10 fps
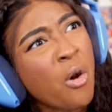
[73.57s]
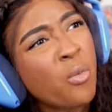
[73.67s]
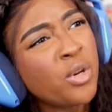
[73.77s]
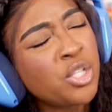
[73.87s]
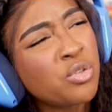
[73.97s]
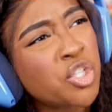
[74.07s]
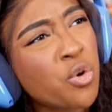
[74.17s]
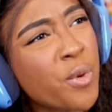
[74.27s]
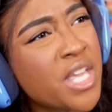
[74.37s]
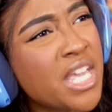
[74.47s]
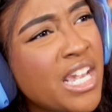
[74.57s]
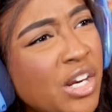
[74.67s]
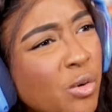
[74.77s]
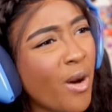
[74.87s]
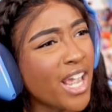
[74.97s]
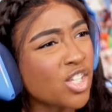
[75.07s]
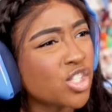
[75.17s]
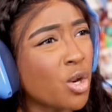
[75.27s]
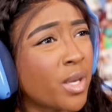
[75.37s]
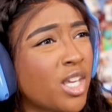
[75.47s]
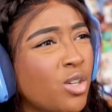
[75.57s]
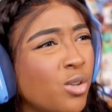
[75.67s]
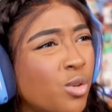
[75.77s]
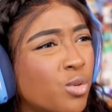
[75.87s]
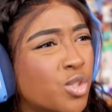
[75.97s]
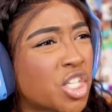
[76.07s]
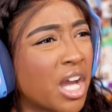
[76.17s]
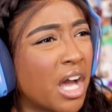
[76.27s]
What are you doing here? Why are you so huge?